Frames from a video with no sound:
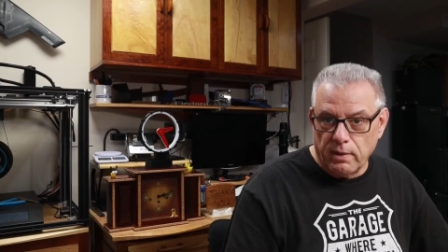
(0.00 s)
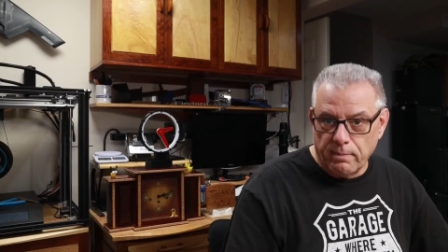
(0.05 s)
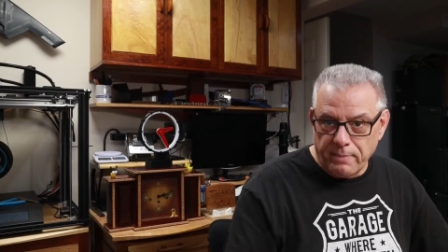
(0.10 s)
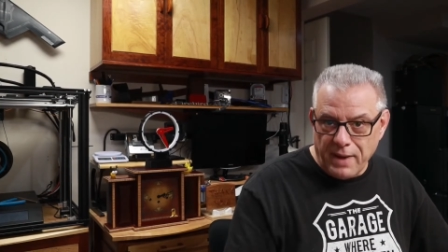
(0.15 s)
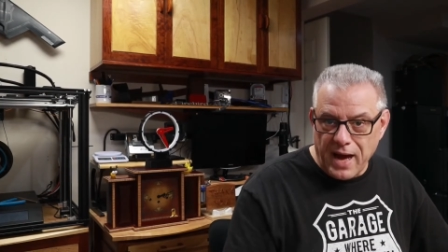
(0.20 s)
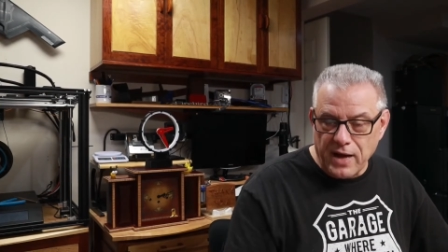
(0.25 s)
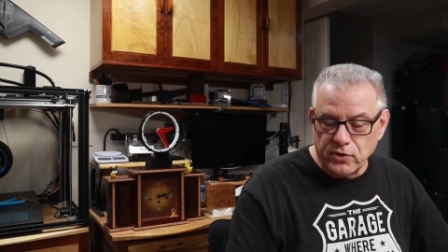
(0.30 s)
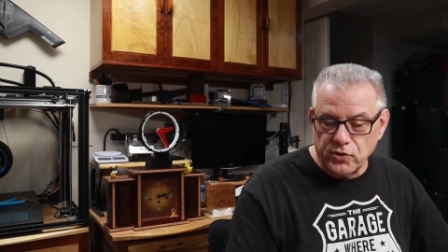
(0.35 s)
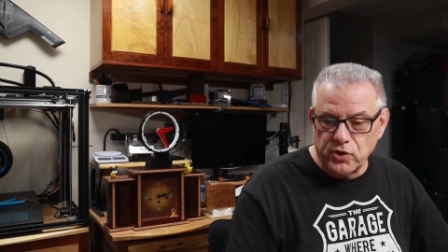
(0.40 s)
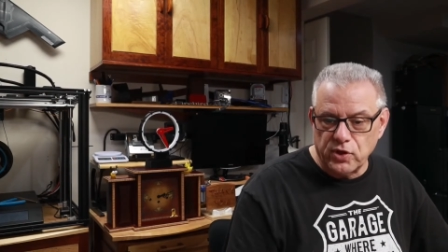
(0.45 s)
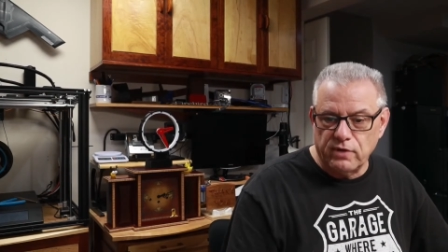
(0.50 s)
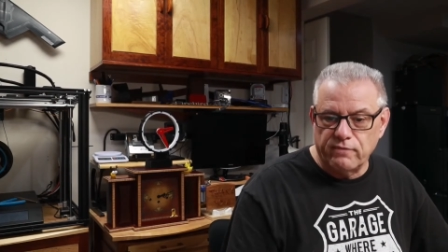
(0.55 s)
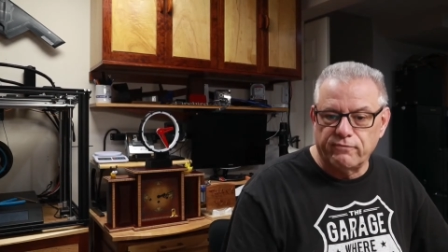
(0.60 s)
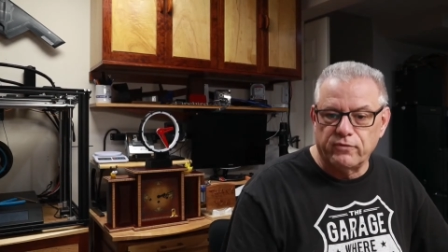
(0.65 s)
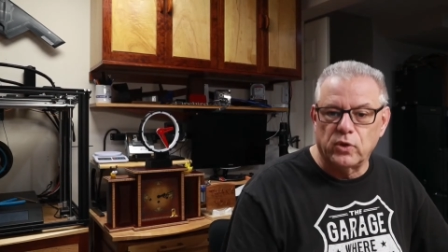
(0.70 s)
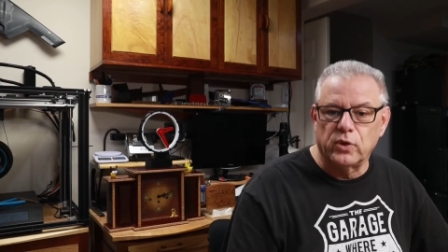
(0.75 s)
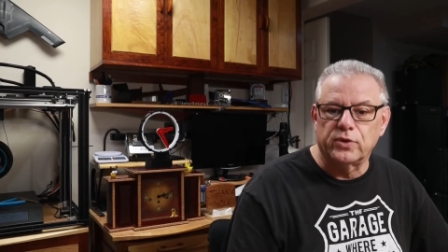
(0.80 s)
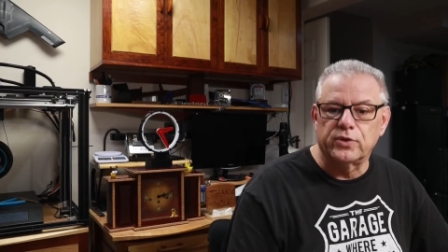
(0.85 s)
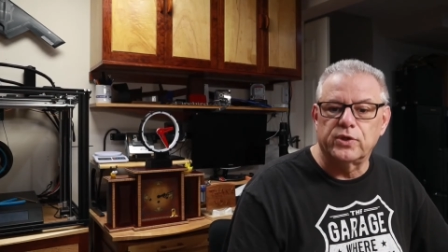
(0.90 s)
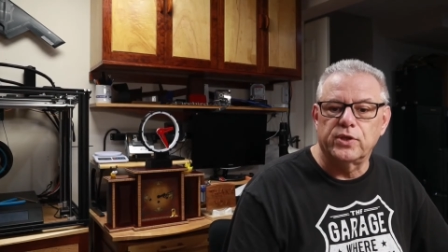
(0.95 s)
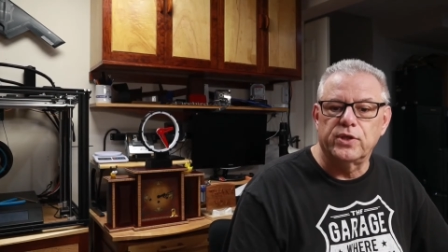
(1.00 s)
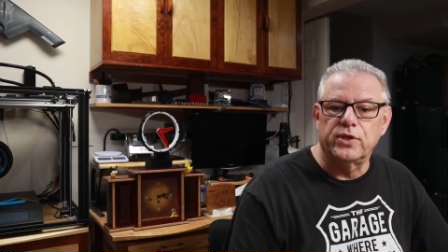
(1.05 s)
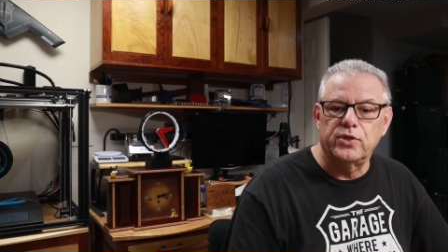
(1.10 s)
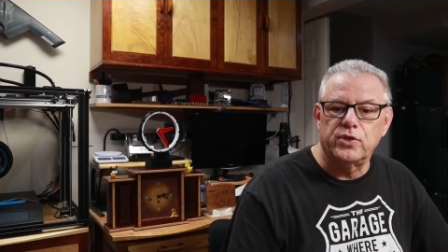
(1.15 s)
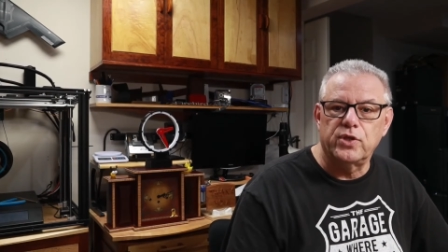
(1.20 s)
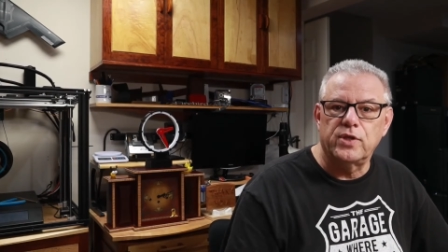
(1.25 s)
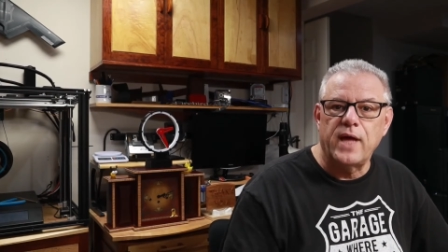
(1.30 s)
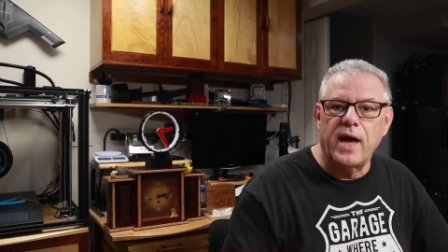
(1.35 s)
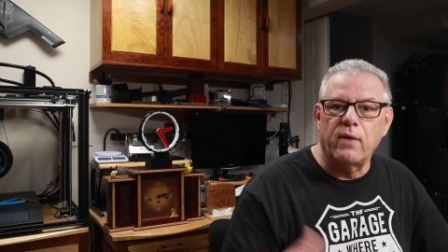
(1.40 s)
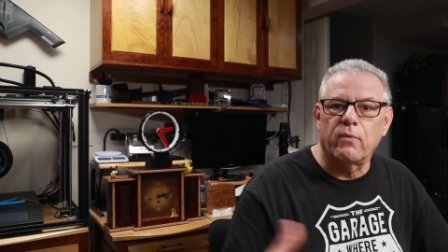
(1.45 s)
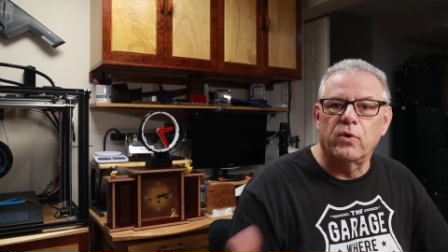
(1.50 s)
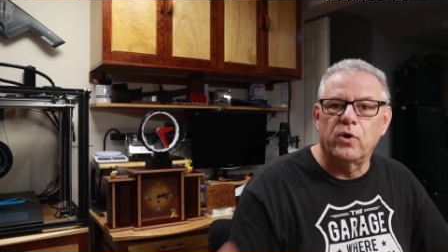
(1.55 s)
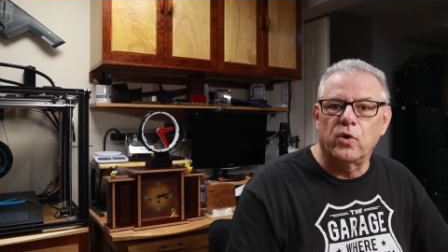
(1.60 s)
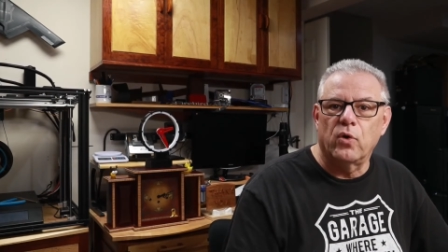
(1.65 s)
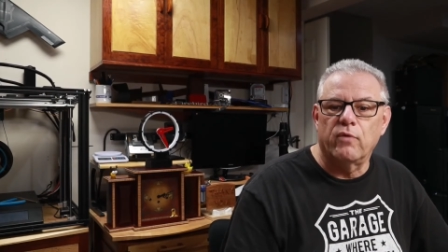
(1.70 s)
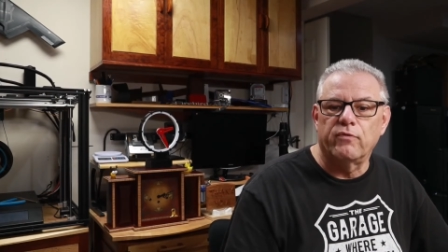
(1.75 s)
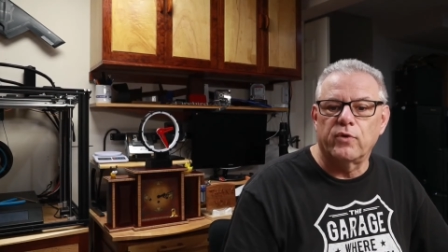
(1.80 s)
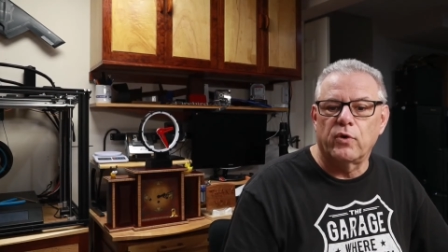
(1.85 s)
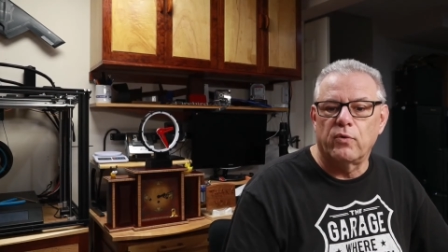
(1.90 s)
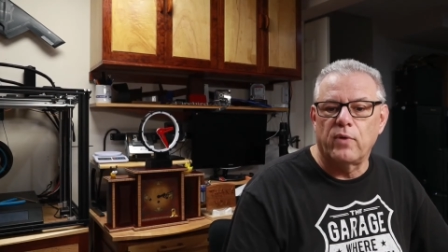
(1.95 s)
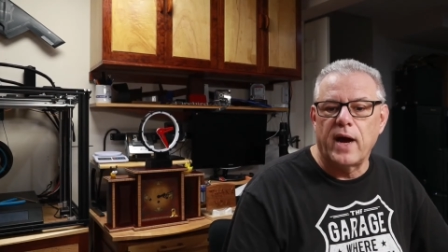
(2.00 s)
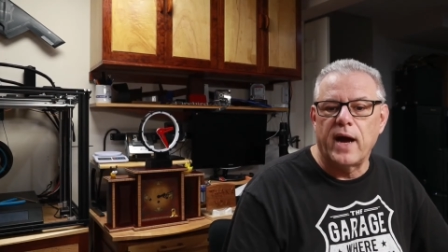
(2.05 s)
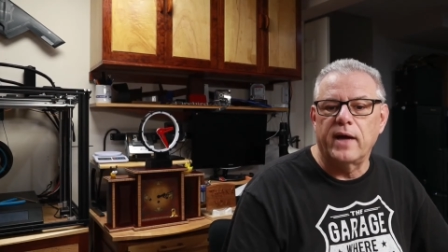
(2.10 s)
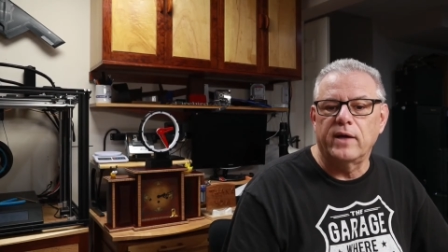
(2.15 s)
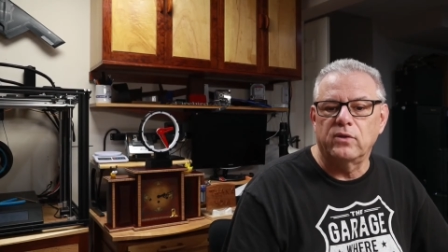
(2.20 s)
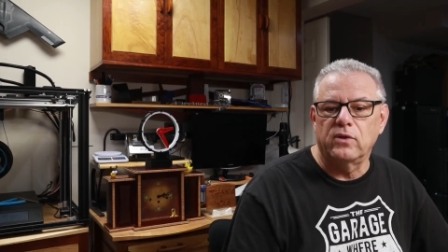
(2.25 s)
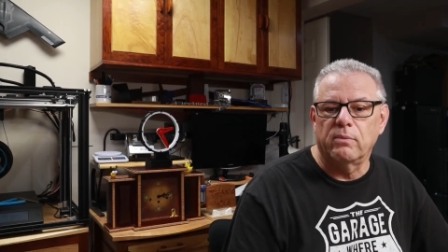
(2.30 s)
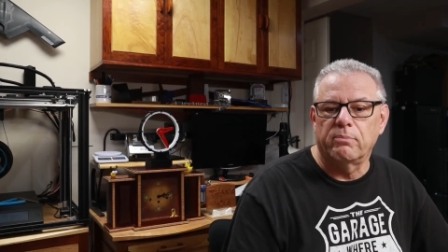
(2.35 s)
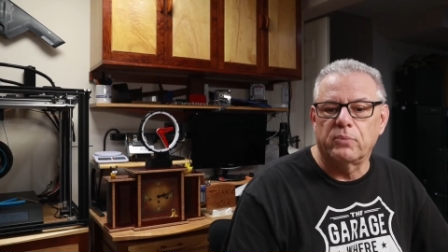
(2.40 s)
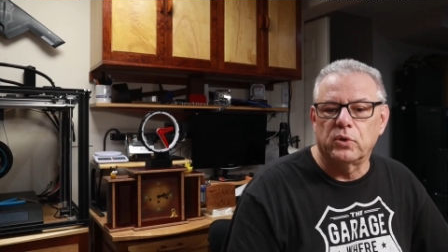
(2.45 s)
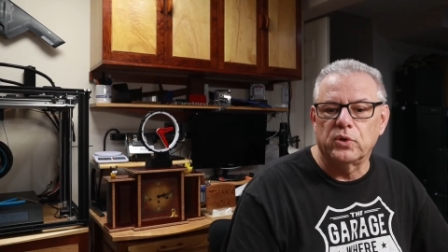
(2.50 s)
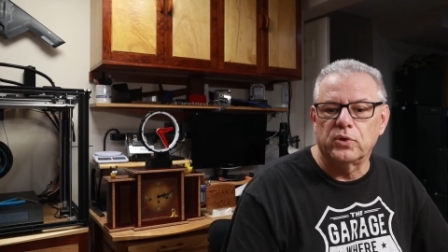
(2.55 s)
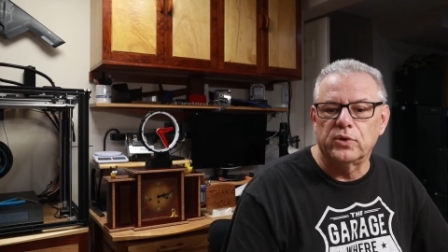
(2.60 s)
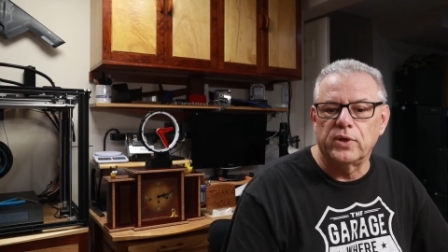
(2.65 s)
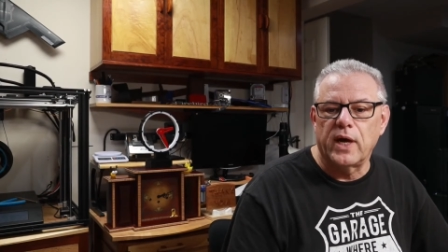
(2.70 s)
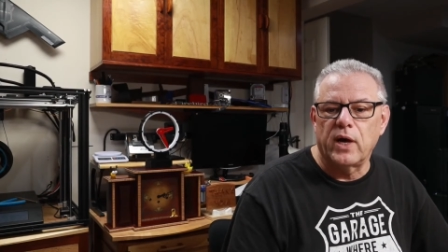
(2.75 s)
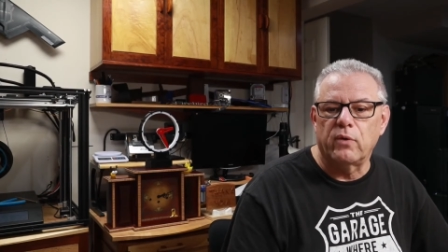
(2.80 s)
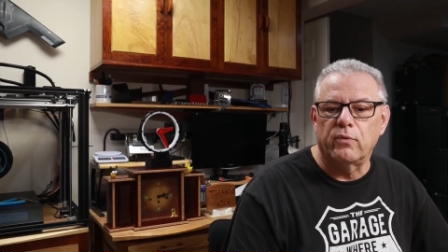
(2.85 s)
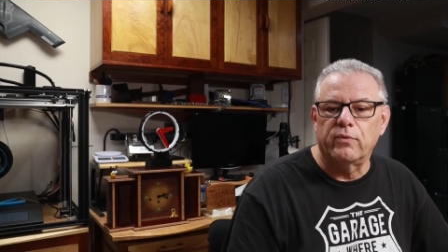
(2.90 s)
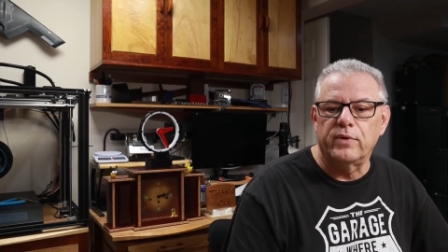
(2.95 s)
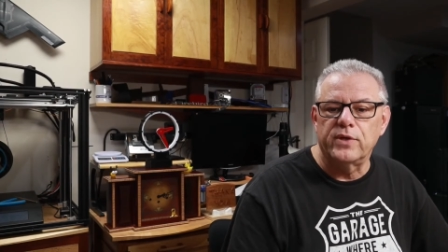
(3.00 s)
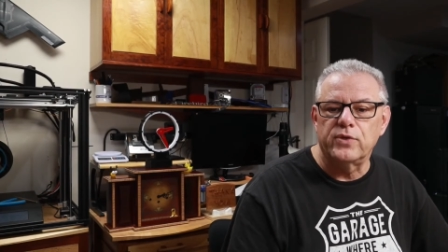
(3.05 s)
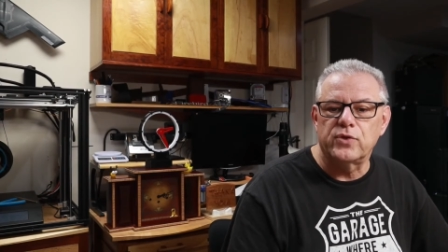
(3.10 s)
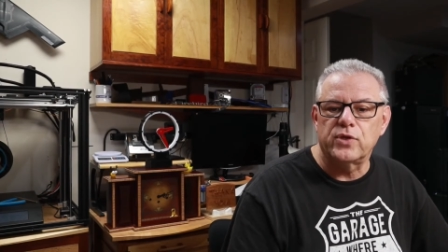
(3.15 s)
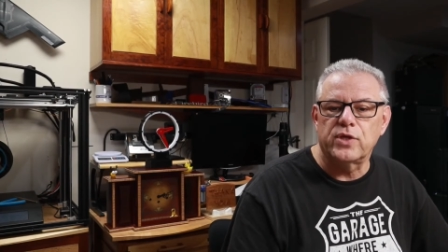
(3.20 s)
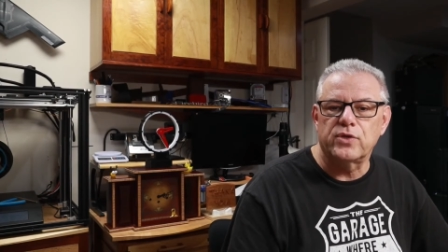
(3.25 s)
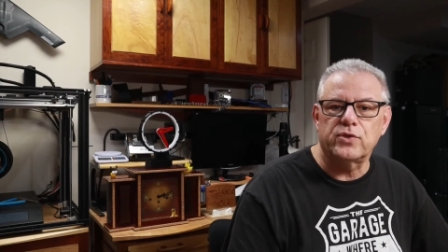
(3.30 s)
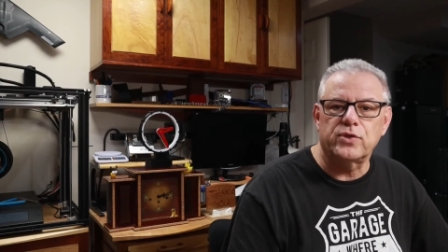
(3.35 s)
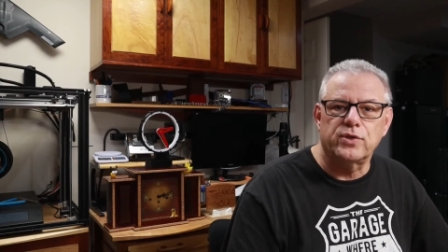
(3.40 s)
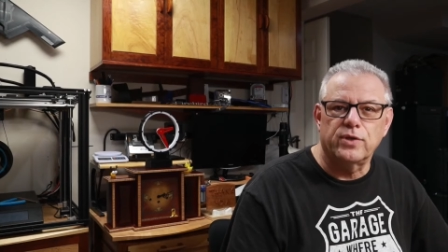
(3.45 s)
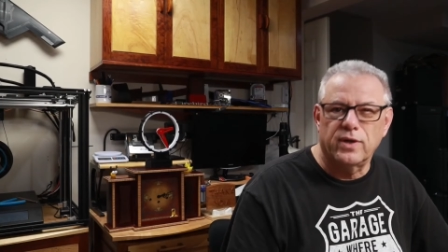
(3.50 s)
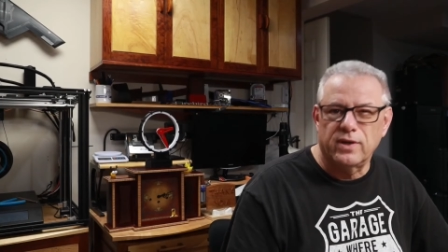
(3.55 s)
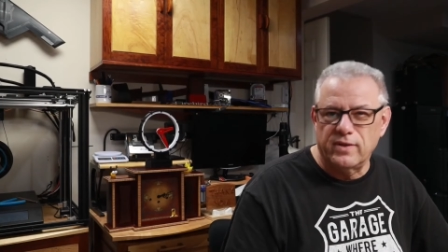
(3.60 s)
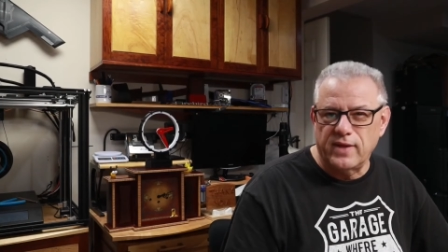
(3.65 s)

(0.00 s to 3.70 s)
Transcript: a positive voltage, that would override the pull-down resistor.